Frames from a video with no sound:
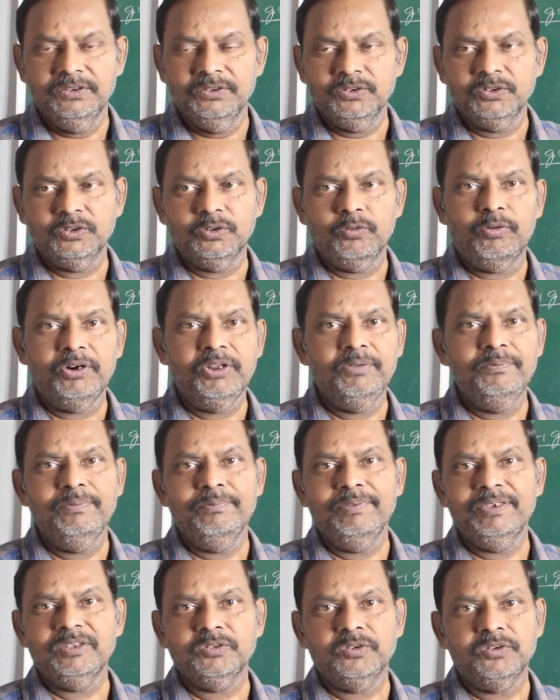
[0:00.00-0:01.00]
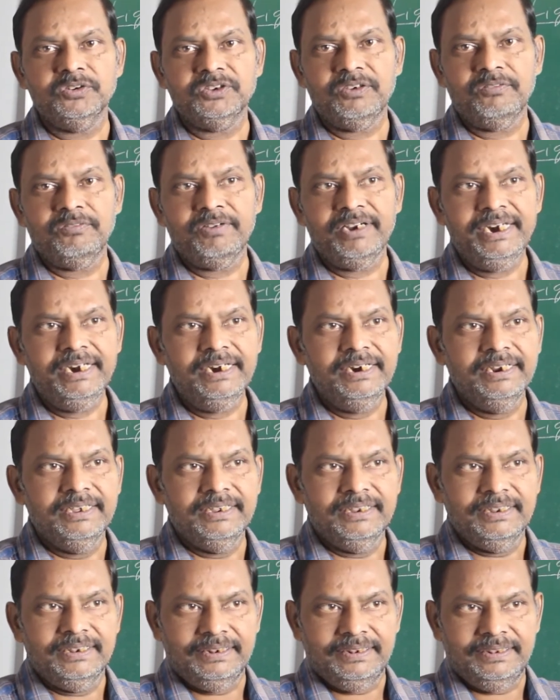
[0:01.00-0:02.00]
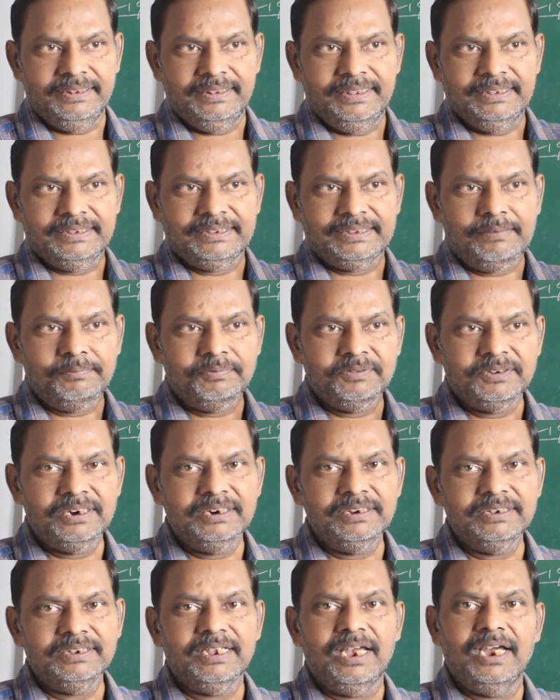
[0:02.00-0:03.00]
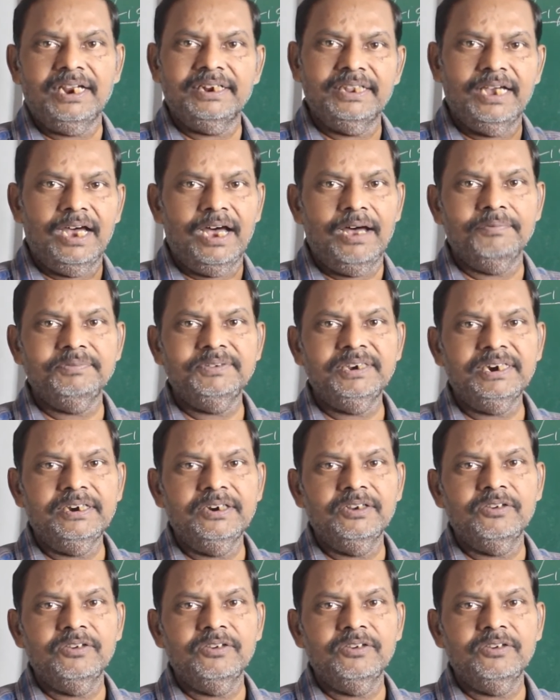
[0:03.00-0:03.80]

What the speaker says: So what do you mean by source of light? The substance or the object